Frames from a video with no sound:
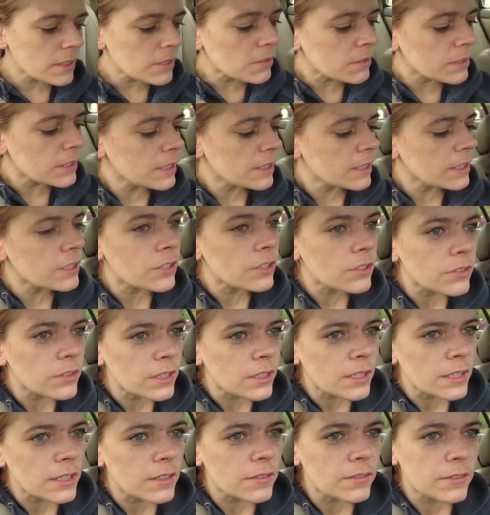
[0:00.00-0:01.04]
a really cute
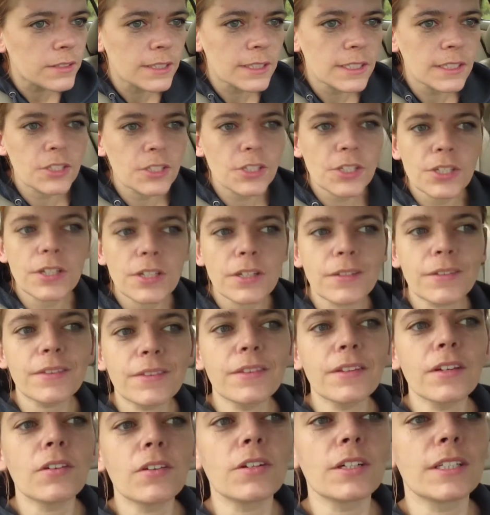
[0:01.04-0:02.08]
little village
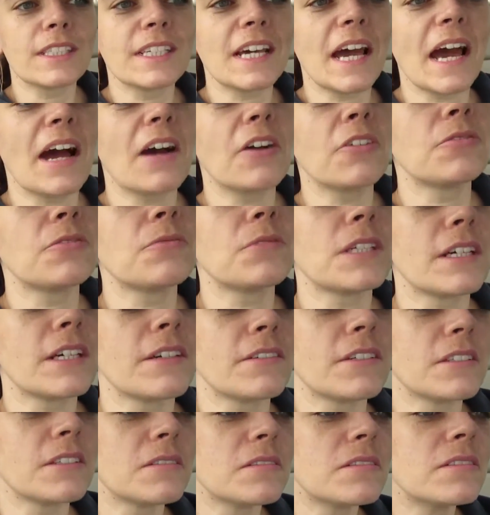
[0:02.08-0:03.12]
or town,
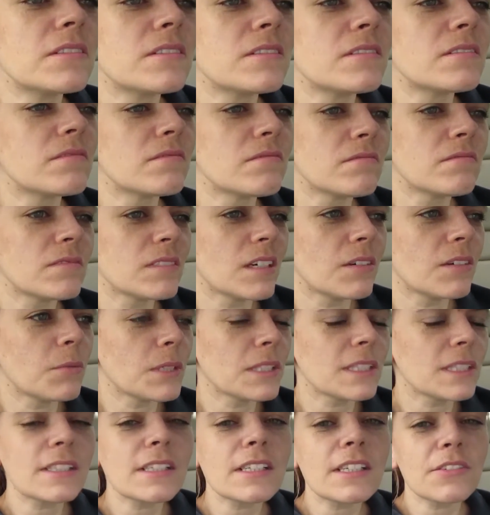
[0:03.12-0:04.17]
whatever.
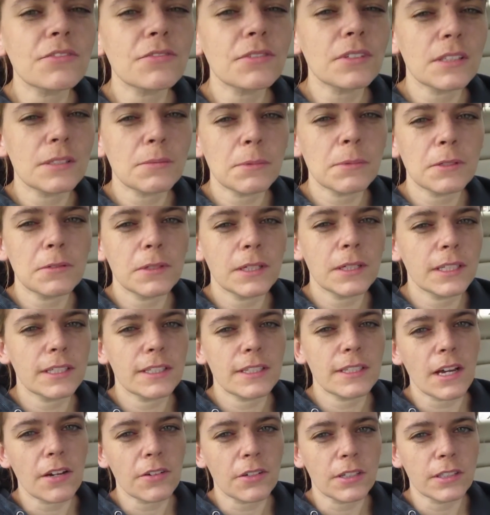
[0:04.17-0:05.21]
What's the difference between a
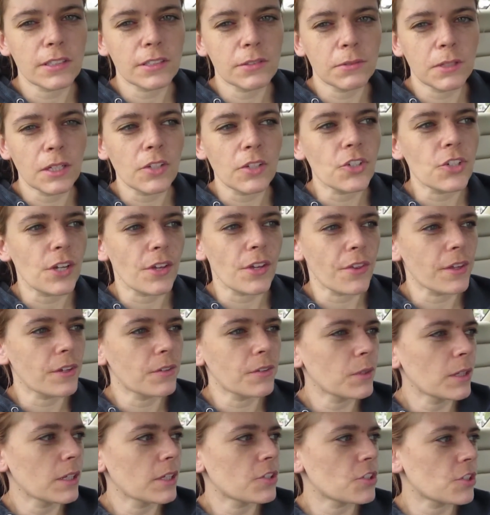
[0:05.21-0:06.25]
town and a village? I think
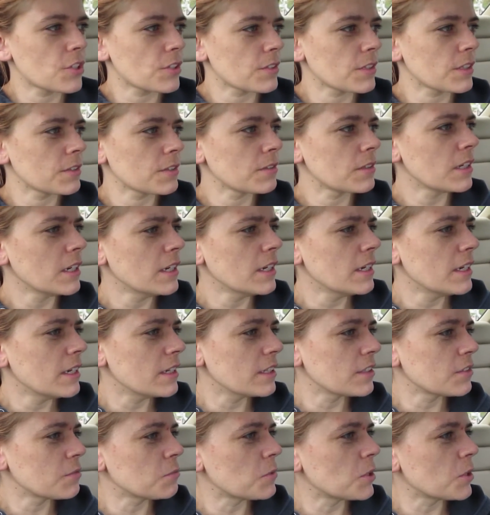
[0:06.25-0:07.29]
village is,
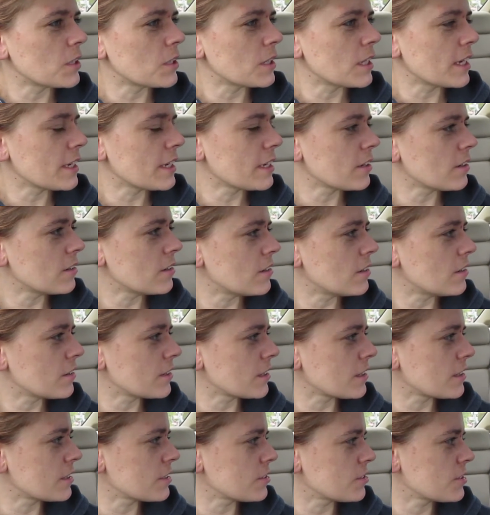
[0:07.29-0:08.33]
is more like on the
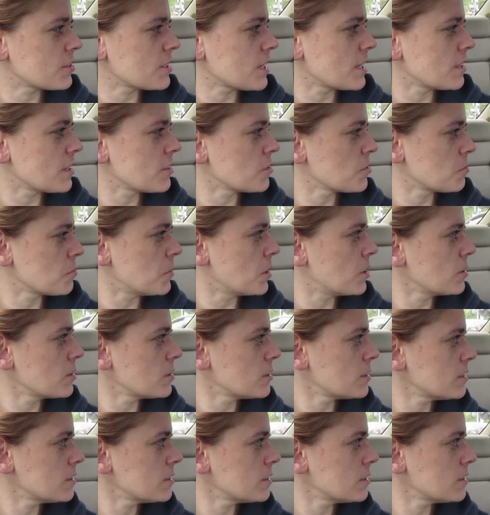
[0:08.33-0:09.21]
countryside and smaller. I